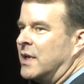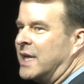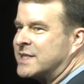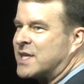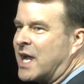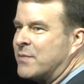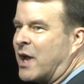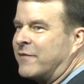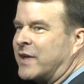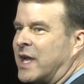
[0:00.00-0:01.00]
Inside
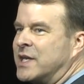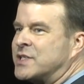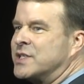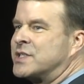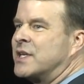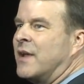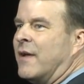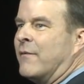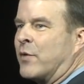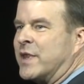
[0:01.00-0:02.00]
modifications
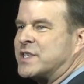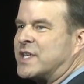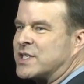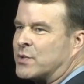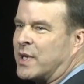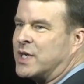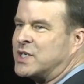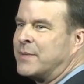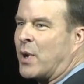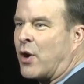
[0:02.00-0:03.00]
for this desert-rated
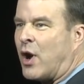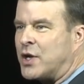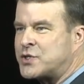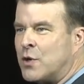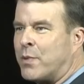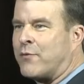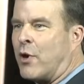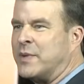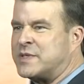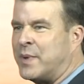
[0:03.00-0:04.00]
Jeep are also
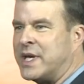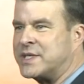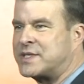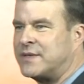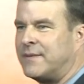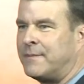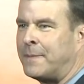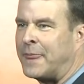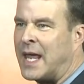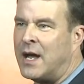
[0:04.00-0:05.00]
performance-based.
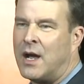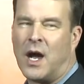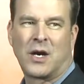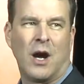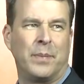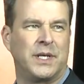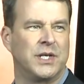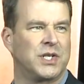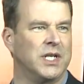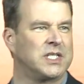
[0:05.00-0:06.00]
A
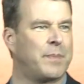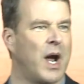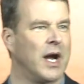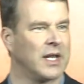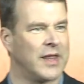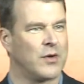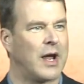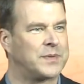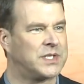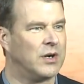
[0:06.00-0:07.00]
competition-inspired
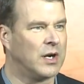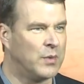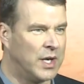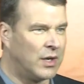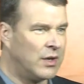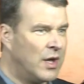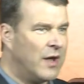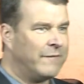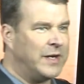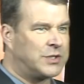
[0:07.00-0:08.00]
leather-wrapped steering wheel
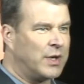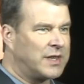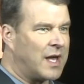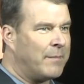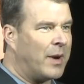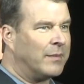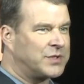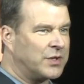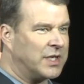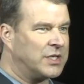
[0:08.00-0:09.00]
featuring thumb bumps
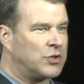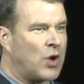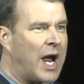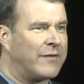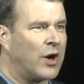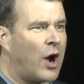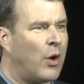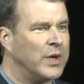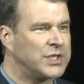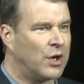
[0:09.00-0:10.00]
so the driver
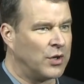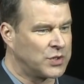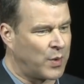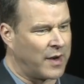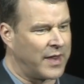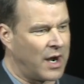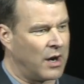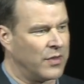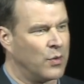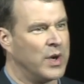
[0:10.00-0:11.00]
always knows where they are
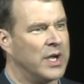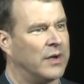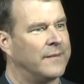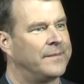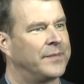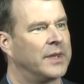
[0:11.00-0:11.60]
on the wheel.